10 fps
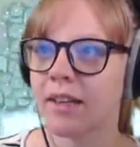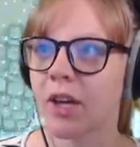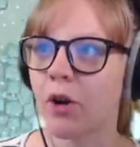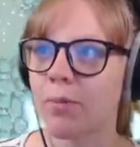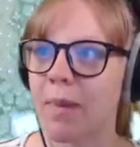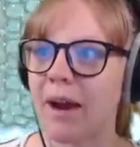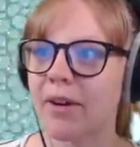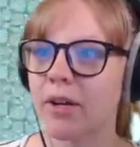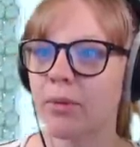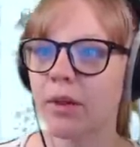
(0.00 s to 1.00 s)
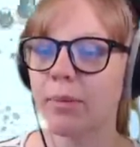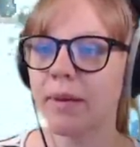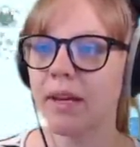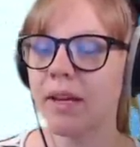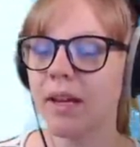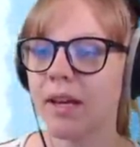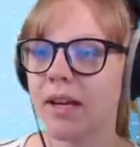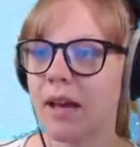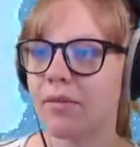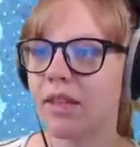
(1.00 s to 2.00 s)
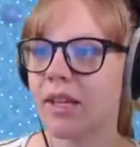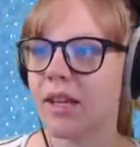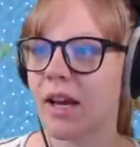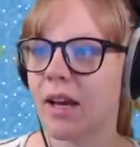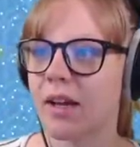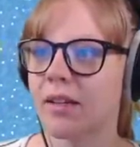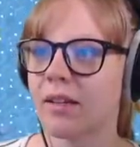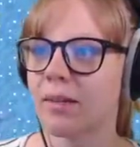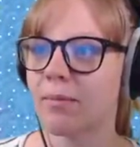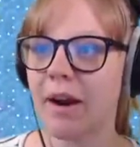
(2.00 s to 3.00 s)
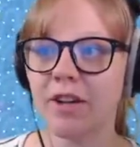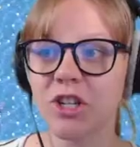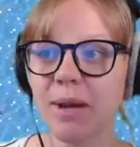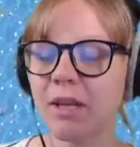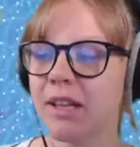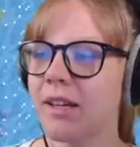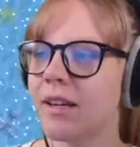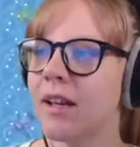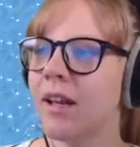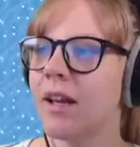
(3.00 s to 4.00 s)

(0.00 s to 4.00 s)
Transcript: the old mariner will appear and have the uh, marriage amulet.